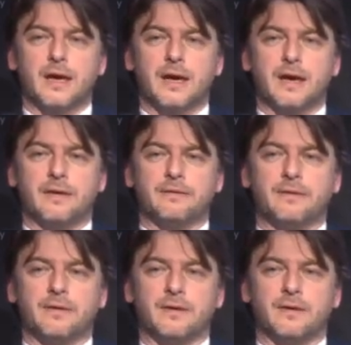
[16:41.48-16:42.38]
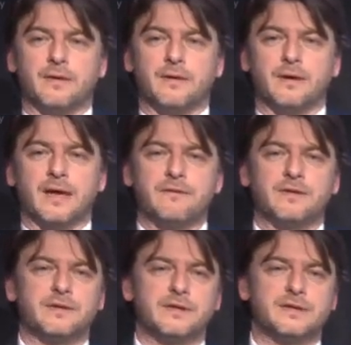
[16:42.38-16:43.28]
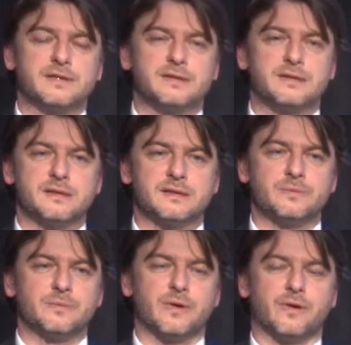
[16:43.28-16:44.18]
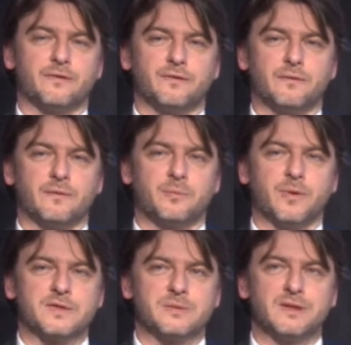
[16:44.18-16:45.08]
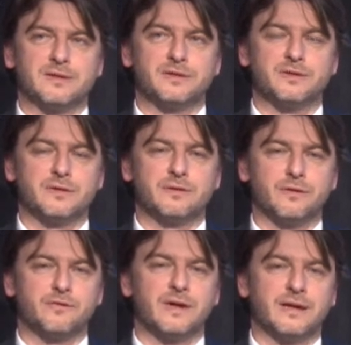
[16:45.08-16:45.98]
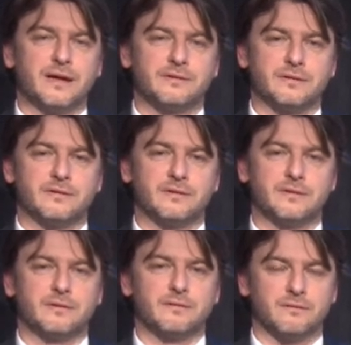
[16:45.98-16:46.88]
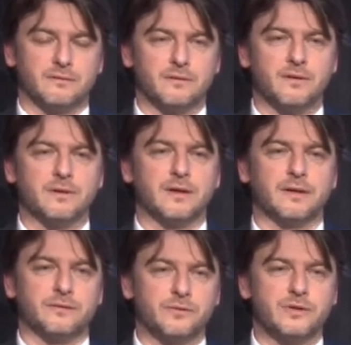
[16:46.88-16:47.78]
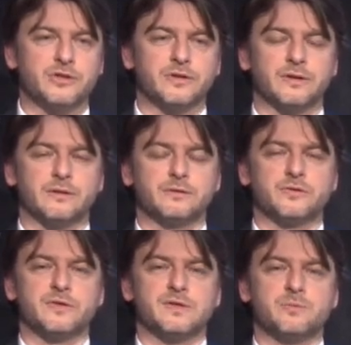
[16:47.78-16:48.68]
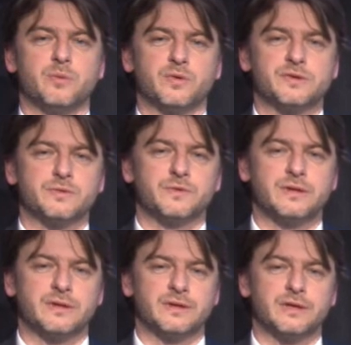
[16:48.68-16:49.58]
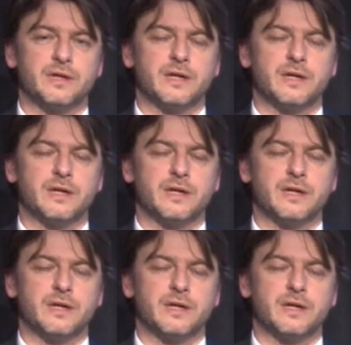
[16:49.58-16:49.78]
And having this system of approximately 300 local and regional tourist boards, we are